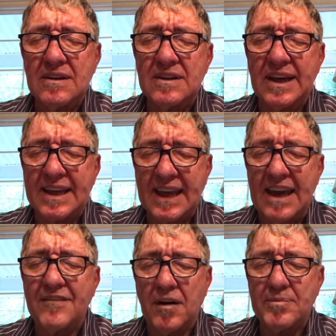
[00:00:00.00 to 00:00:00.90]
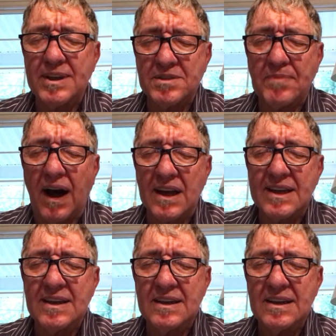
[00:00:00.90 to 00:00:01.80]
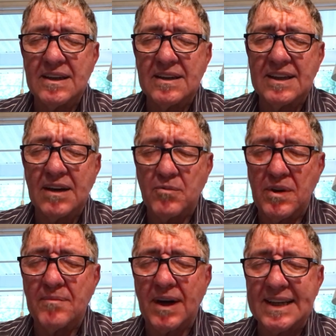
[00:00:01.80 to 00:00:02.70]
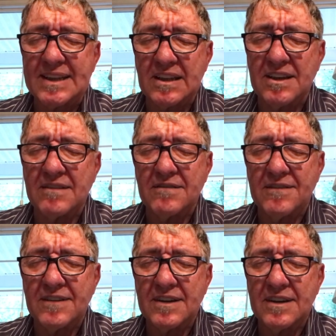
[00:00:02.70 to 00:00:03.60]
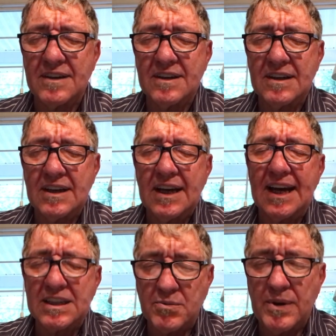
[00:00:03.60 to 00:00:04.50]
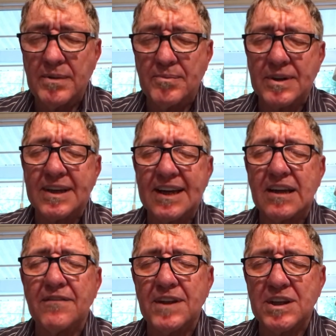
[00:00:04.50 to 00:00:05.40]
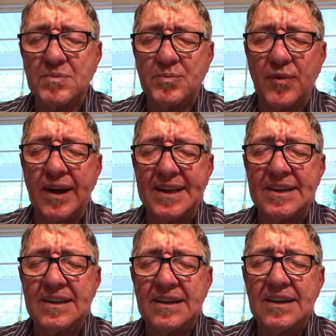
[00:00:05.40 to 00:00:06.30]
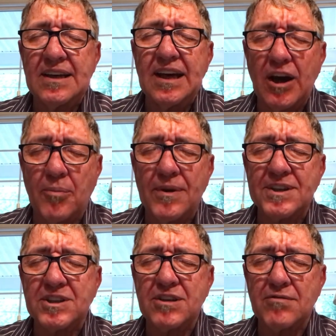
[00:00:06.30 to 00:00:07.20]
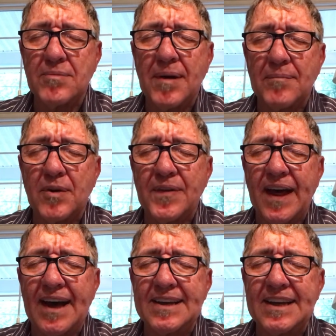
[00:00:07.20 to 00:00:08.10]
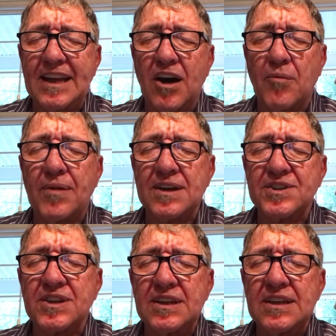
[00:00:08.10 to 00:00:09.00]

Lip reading: that he gave up his body that we might live. As we partake of this bread, help us to remember that and help us